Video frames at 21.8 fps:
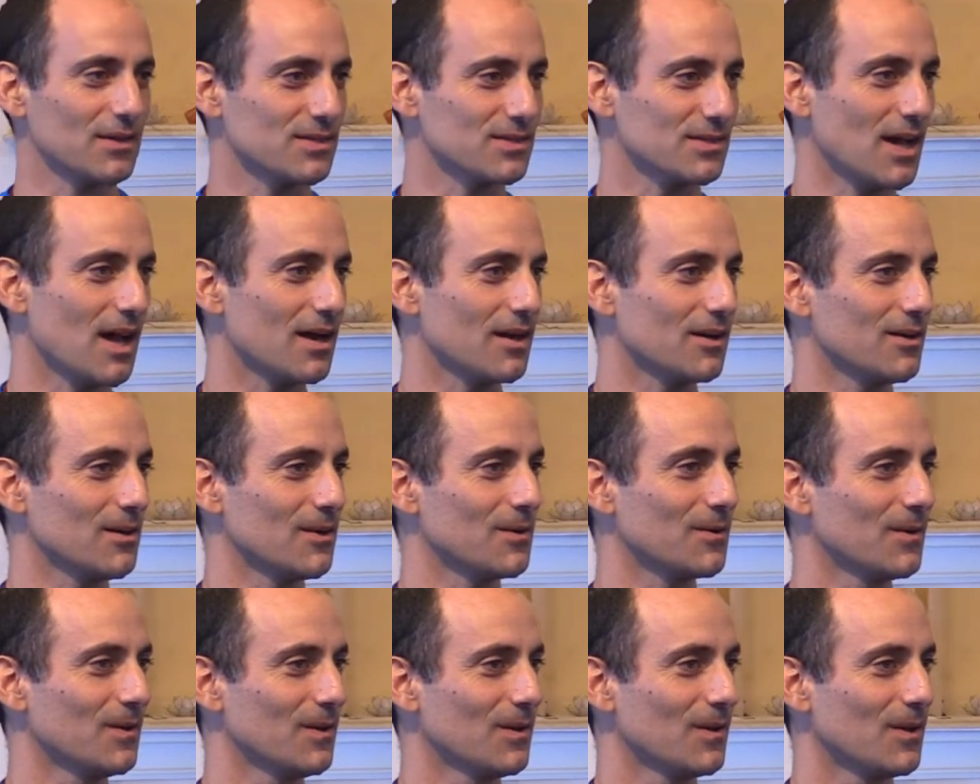of
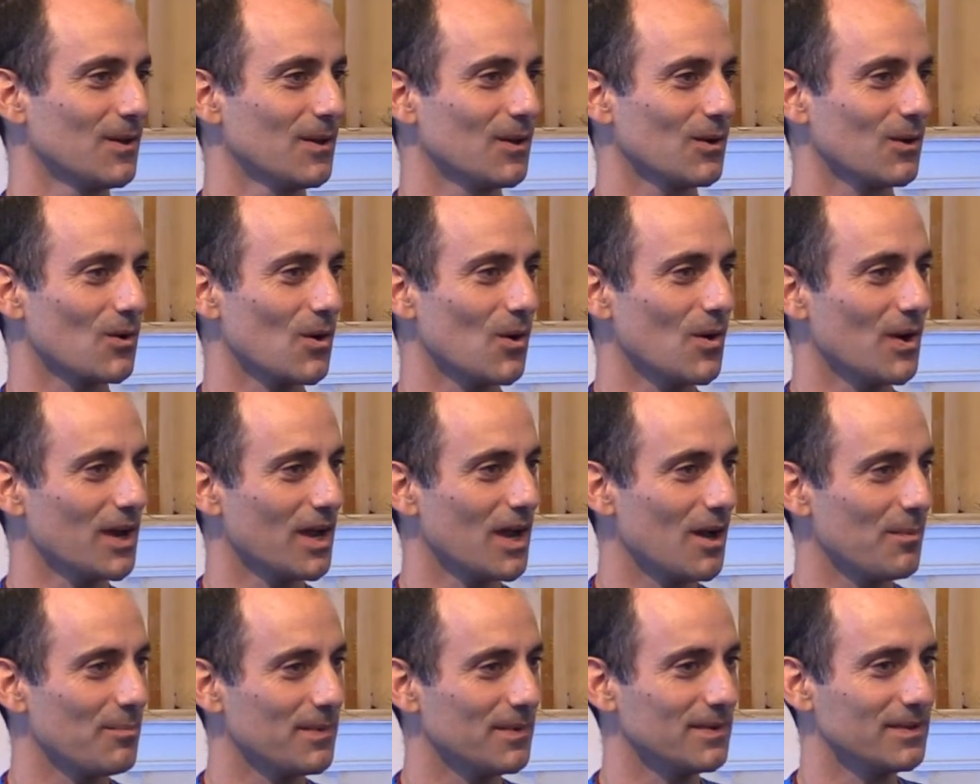soccer growing
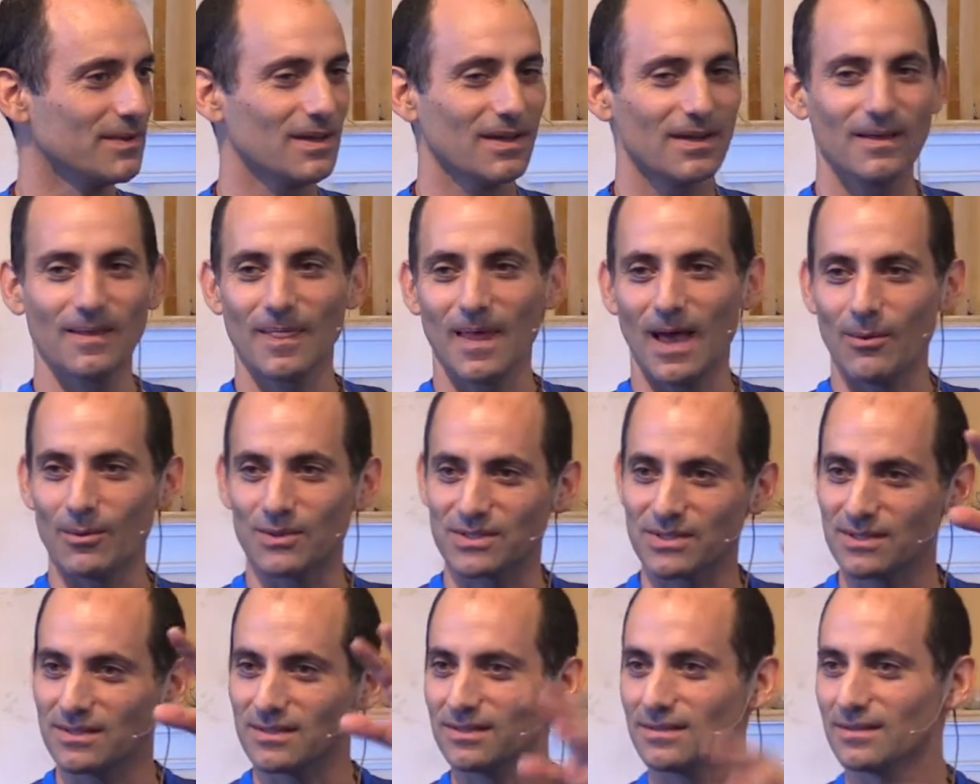up, and
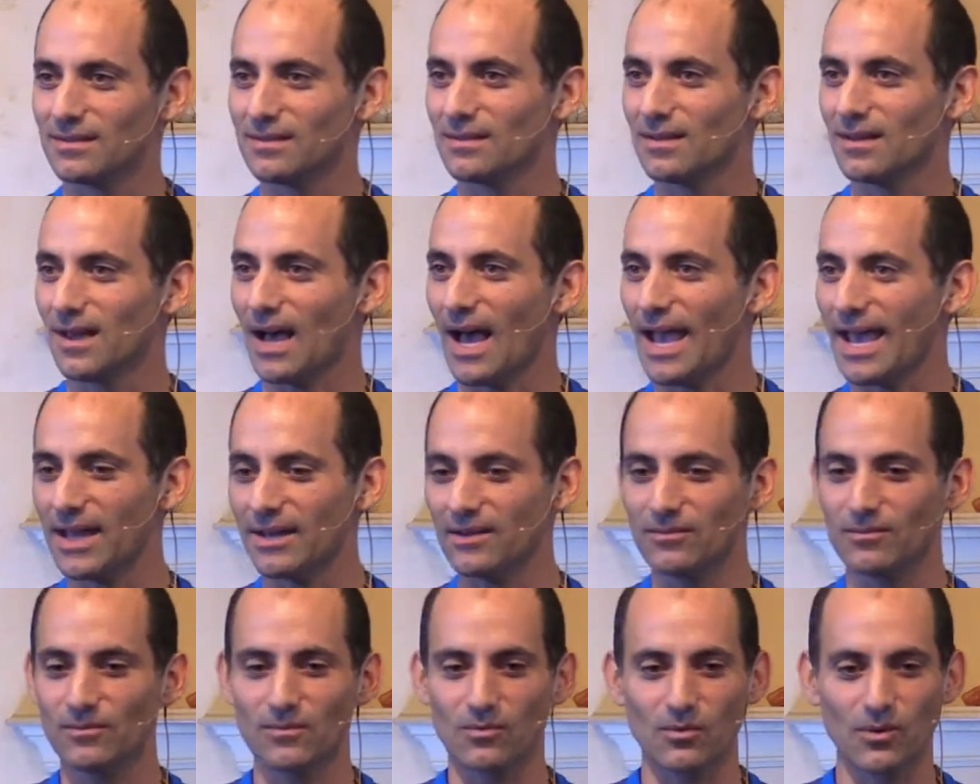I
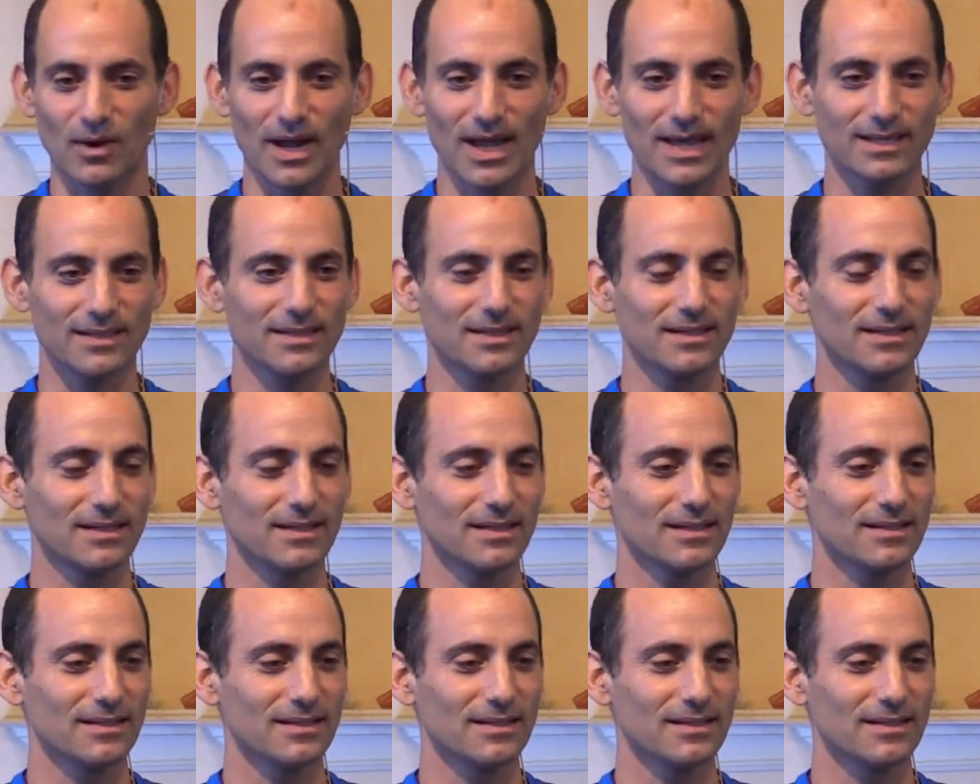had read,